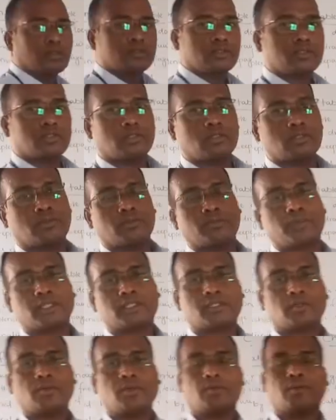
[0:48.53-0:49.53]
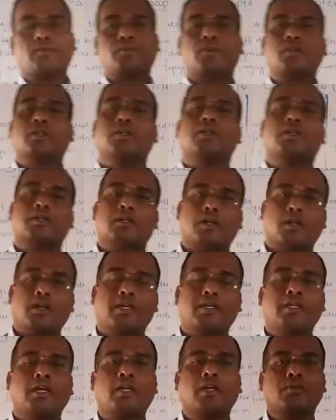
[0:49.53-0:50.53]
So first of all, before
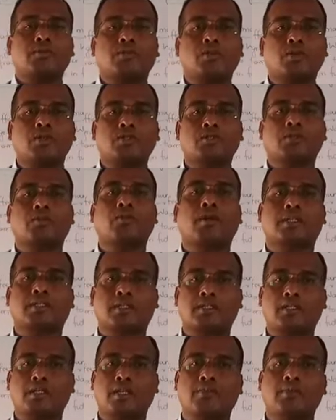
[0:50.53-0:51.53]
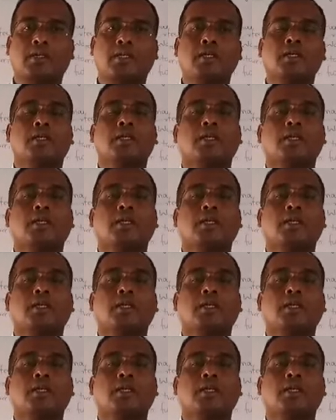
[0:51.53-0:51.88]
already I have told the water table,